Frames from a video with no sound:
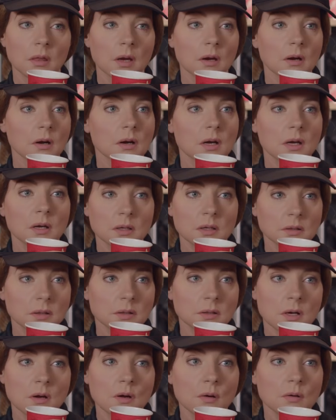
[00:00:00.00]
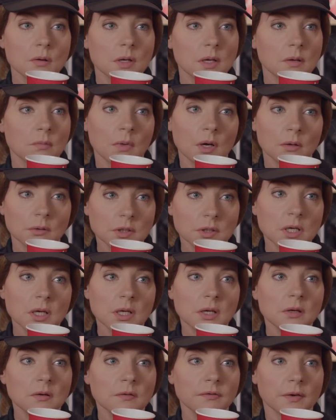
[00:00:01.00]
There is no
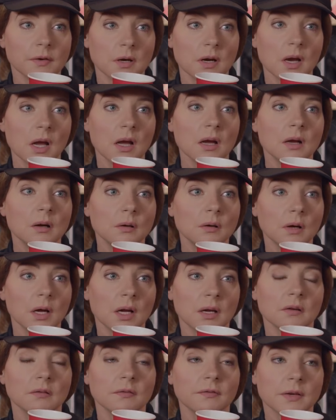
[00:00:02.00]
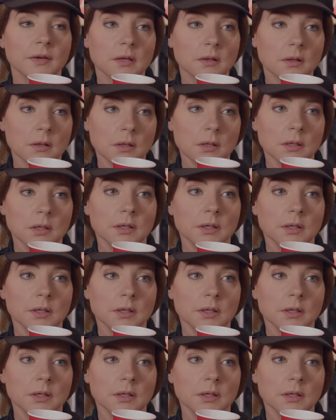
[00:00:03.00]
emoji for how I feel